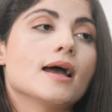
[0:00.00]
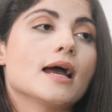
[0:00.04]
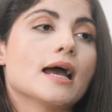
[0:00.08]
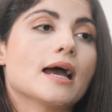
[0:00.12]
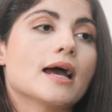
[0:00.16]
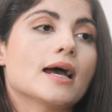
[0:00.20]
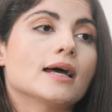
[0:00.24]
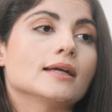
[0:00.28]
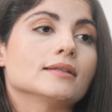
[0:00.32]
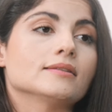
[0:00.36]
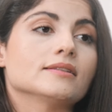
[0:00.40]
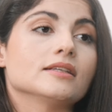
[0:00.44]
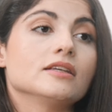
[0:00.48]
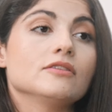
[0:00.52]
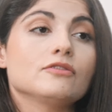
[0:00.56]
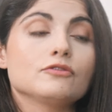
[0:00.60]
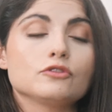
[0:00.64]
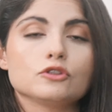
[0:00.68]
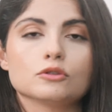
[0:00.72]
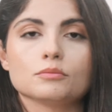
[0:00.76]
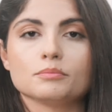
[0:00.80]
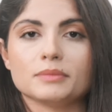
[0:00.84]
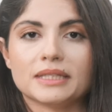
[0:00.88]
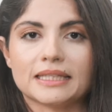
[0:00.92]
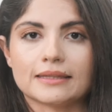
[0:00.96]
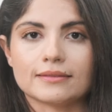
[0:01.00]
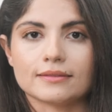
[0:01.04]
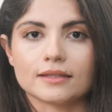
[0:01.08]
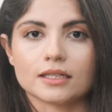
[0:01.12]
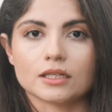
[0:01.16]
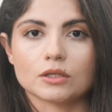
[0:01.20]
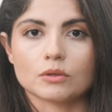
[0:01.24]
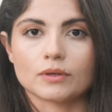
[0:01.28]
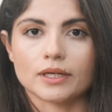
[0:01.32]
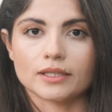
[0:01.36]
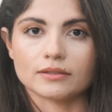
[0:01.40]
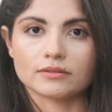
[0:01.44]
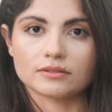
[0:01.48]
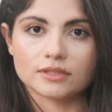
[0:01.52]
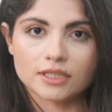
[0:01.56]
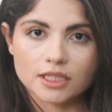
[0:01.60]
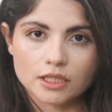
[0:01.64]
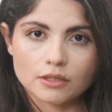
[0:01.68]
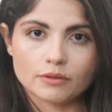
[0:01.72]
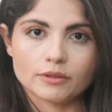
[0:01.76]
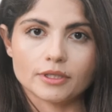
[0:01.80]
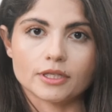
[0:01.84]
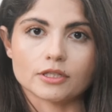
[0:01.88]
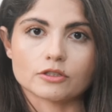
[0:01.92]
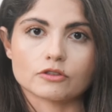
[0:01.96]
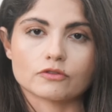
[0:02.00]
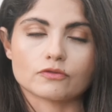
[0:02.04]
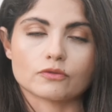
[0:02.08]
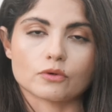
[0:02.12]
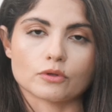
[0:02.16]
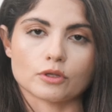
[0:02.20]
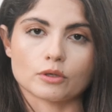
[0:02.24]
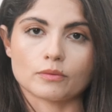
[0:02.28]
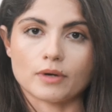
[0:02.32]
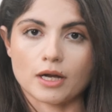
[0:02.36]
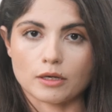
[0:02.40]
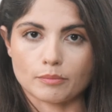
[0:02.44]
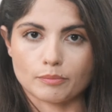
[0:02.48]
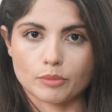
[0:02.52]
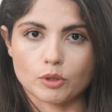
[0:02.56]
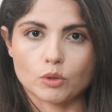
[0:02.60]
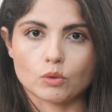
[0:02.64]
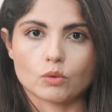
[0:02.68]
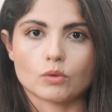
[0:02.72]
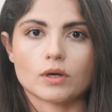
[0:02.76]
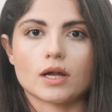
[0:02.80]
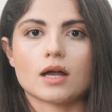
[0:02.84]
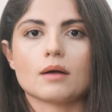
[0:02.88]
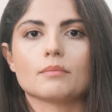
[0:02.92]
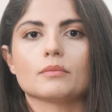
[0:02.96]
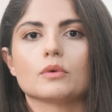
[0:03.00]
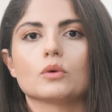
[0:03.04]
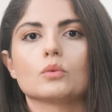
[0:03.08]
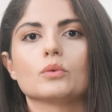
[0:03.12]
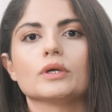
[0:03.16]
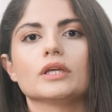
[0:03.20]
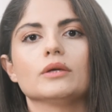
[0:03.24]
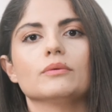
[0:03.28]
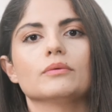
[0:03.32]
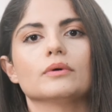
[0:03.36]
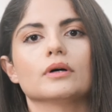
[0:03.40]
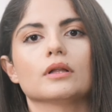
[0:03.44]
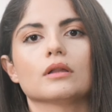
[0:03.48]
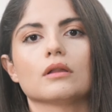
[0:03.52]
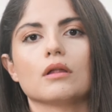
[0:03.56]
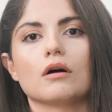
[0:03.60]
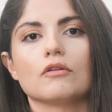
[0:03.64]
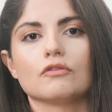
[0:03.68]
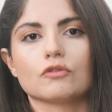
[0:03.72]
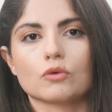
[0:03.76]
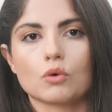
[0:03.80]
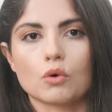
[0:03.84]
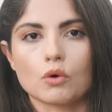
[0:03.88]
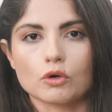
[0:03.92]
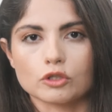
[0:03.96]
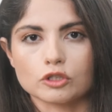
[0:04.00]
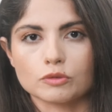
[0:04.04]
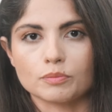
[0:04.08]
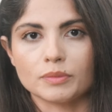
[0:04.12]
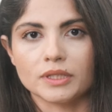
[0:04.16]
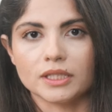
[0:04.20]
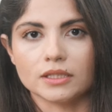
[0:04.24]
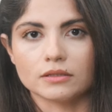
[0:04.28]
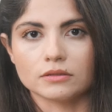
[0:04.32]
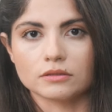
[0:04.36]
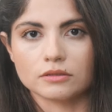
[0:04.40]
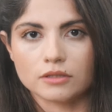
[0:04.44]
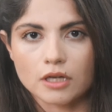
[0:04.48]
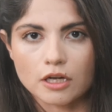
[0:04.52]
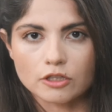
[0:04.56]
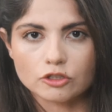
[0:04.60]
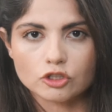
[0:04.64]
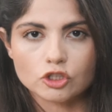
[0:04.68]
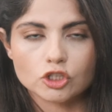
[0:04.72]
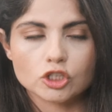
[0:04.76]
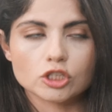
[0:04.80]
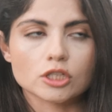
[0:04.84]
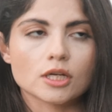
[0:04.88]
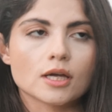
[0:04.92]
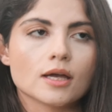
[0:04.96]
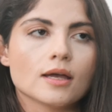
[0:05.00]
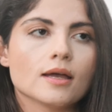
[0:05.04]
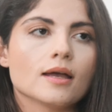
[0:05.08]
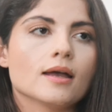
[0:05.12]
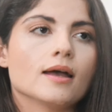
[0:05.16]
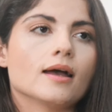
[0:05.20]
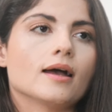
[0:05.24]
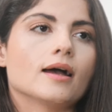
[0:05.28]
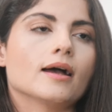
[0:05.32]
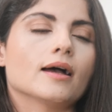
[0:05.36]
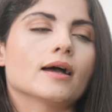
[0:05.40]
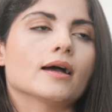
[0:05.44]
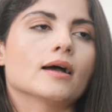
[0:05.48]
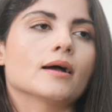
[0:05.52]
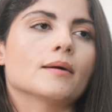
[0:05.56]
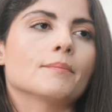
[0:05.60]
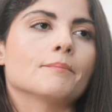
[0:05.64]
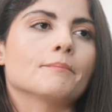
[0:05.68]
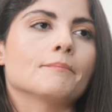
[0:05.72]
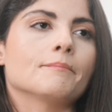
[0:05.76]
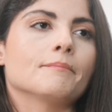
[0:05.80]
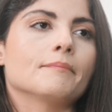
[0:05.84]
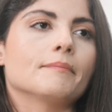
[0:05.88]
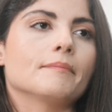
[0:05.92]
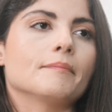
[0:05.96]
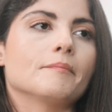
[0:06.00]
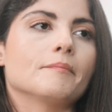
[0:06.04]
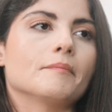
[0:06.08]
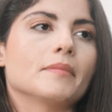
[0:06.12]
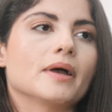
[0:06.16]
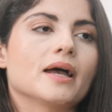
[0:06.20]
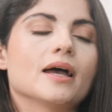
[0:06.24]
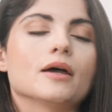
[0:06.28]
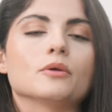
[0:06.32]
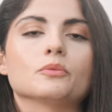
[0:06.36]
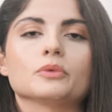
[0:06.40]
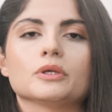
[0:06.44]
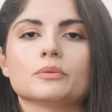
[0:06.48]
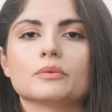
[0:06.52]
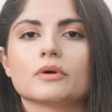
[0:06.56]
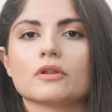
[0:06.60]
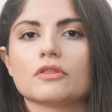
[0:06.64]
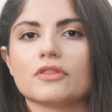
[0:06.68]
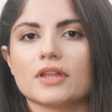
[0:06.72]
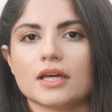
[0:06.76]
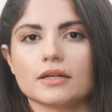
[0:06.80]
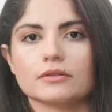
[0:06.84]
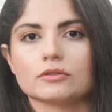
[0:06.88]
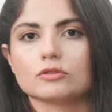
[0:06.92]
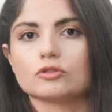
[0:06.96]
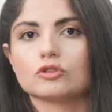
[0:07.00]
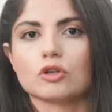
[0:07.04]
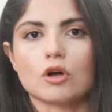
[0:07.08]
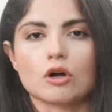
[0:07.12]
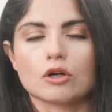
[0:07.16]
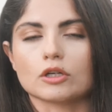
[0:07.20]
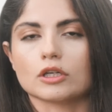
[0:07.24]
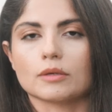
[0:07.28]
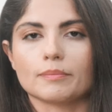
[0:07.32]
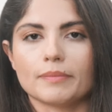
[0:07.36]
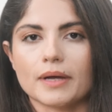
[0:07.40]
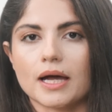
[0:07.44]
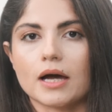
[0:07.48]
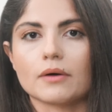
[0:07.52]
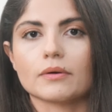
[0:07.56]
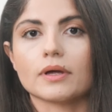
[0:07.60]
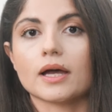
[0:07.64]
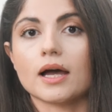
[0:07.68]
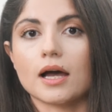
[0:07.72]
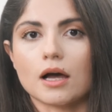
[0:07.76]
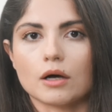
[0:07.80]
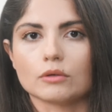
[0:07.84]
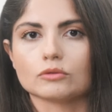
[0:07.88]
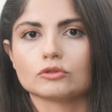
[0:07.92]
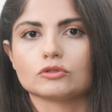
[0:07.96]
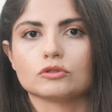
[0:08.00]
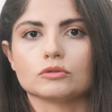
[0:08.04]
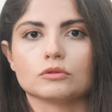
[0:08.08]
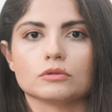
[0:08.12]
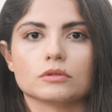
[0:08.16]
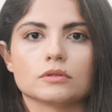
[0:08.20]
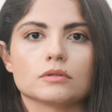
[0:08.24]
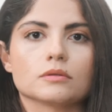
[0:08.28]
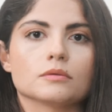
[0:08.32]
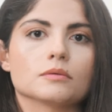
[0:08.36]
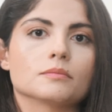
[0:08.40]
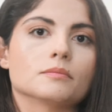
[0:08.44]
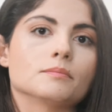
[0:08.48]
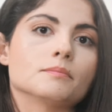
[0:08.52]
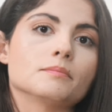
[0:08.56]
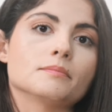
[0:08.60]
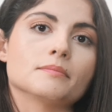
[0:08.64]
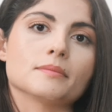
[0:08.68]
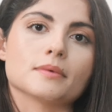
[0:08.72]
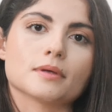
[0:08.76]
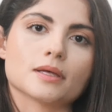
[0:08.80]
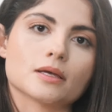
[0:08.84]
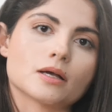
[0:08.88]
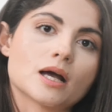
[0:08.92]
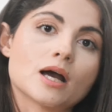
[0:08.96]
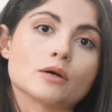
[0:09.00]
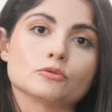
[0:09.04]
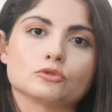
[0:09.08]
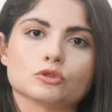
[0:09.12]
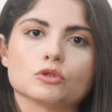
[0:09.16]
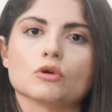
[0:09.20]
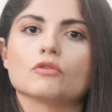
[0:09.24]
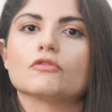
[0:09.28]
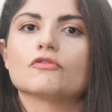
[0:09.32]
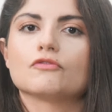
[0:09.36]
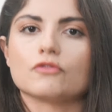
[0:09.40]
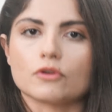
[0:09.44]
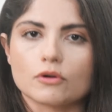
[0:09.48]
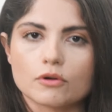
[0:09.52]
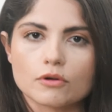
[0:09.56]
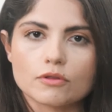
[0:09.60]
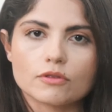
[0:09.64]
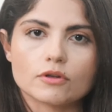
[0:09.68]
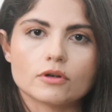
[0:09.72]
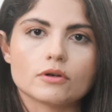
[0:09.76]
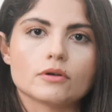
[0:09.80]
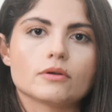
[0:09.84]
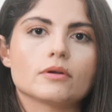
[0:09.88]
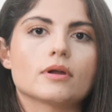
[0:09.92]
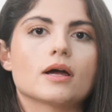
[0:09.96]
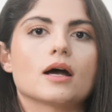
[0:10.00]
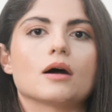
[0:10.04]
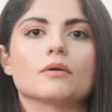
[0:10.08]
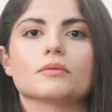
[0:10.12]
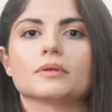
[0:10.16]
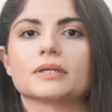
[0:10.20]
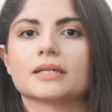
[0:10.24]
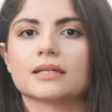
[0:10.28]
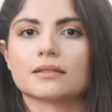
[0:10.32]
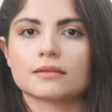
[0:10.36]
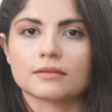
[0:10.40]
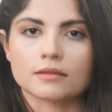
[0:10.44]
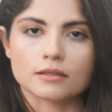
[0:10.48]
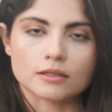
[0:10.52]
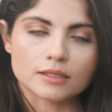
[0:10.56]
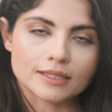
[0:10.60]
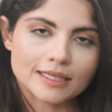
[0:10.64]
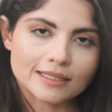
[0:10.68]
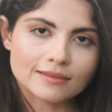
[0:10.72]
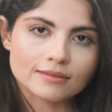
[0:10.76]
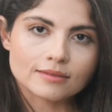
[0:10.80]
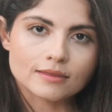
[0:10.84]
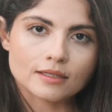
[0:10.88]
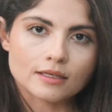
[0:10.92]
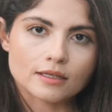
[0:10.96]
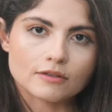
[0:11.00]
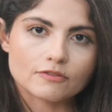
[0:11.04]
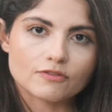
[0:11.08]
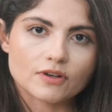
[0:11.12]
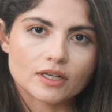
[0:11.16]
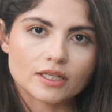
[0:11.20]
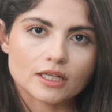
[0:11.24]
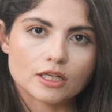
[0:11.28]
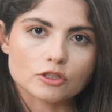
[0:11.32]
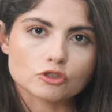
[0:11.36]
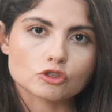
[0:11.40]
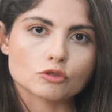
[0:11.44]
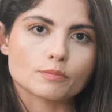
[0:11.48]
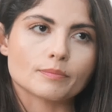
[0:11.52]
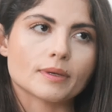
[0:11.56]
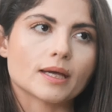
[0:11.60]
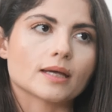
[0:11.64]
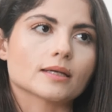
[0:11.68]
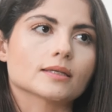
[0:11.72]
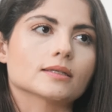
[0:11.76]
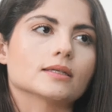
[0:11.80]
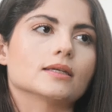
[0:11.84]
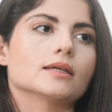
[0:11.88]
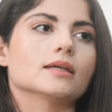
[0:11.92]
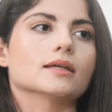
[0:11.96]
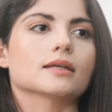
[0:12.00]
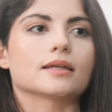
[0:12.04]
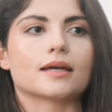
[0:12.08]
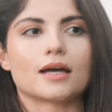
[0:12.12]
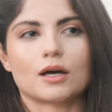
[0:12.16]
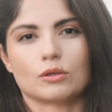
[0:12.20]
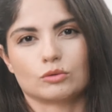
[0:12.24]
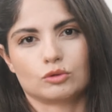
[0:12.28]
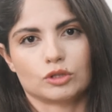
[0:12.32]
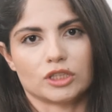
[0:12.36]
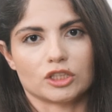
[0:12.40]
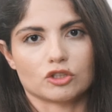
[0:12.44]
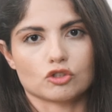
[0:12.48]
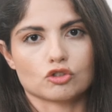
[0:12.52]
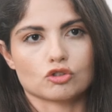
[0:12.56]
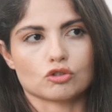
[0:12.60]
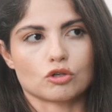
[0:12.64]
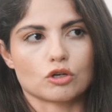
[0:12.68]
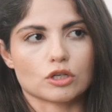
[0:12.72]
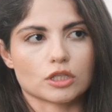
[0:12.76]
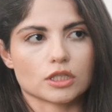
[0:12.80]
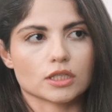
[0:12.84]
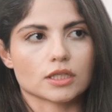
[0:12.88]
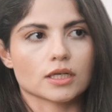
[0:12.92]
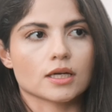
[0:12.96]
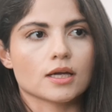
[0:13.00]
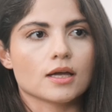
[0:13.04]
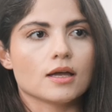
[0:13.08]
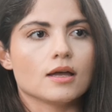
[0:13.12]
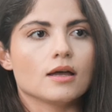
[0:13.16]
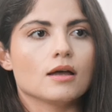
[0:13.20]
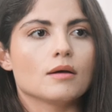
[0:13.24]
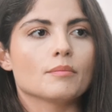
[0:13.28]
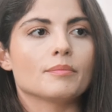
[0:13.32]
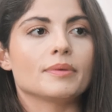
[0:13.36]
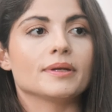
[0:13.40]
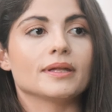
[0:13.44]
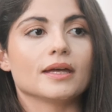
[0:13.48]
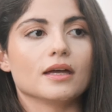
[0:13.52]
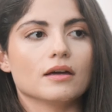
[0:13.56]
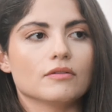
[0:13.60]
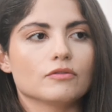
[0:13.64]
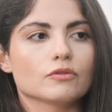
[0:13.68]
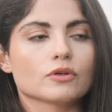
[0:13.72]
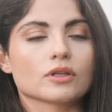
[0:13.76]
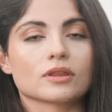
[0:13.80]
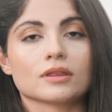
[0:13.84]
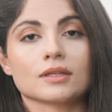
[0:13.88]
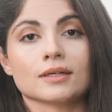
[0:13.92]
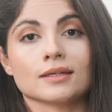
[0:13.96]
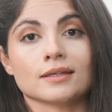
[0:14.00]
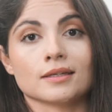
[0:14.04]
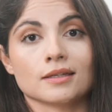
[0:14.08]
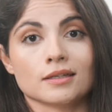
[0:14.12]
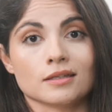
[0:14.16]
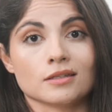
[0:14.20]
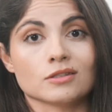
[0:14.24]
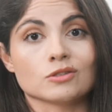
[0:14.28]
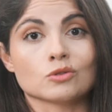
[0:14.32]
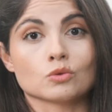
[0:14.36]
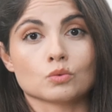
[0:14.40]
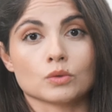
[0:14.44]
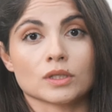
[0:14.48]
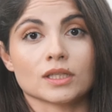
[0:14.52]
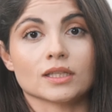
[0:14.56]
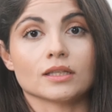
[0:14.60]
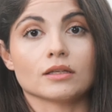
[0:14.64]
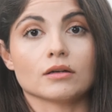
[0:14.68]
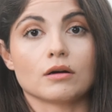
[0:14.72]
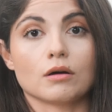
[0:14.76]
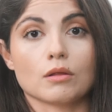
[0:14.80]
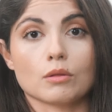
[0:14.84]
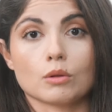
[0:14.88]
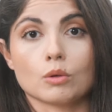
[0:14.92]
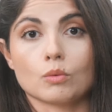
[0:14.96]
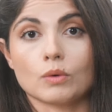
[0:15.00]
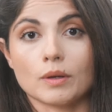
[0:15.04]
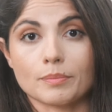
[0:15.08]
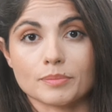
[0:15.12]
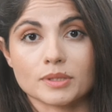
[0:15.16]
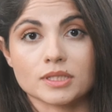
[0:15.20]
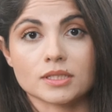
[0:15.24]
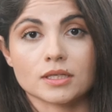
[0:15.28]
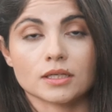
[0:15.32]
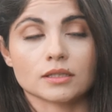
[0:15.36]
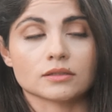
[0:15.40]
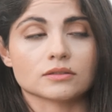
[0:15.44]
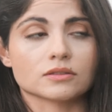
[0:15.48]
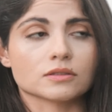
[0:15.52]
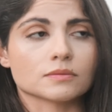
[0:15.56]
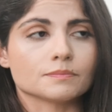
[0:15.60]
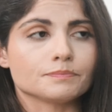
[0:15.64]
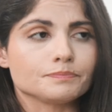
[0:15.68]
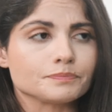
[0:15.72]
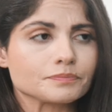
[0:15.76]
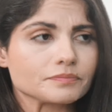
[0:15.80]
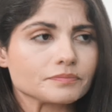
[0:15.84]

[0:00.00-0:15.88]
And if you meet the criteria for the grant program, we will of course be in touch. And we will then talk about how to go further, how to get the financial backing and how to get started. But everything is really on the website.